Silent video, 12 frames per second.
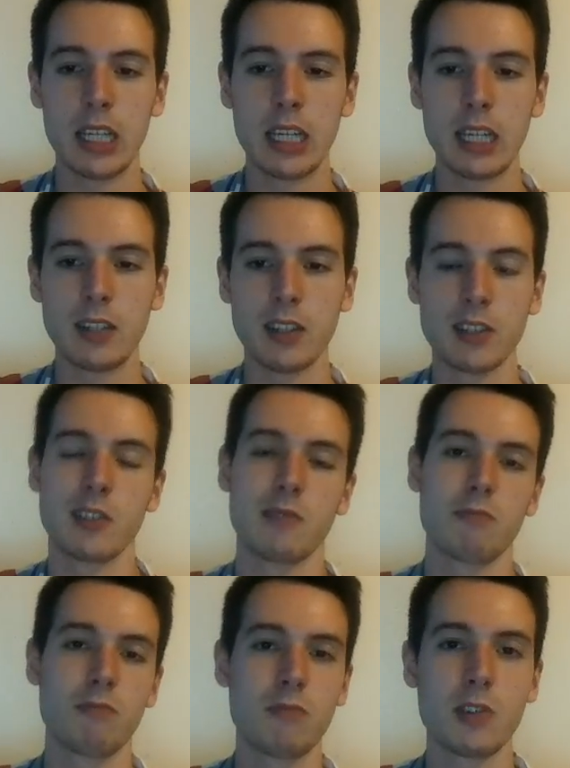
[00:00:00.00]
this
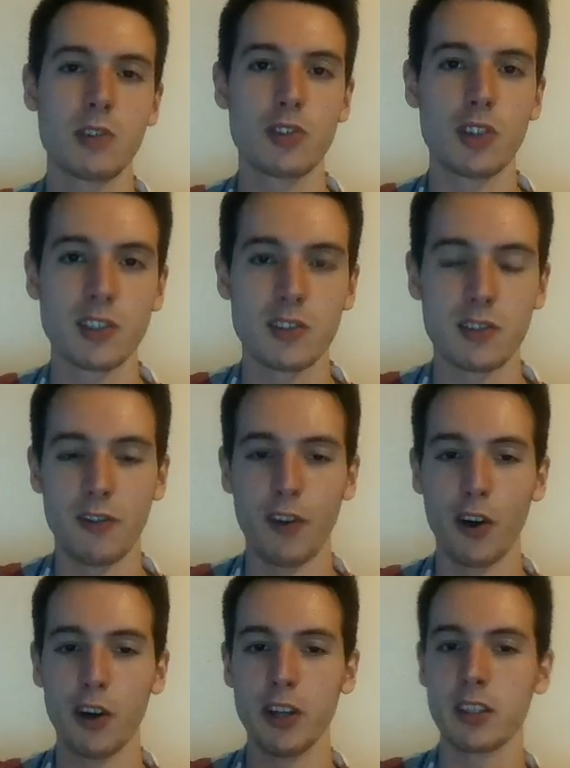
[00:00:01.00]
is just a
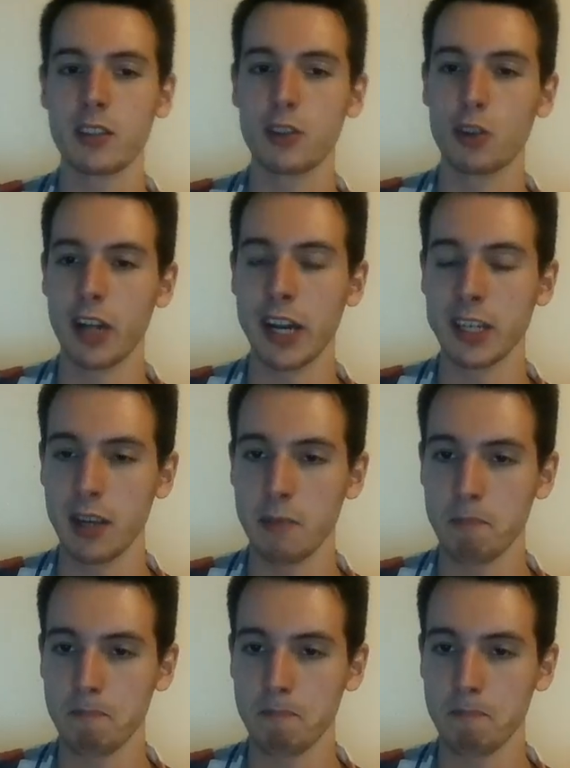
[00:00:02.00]
very good endgame.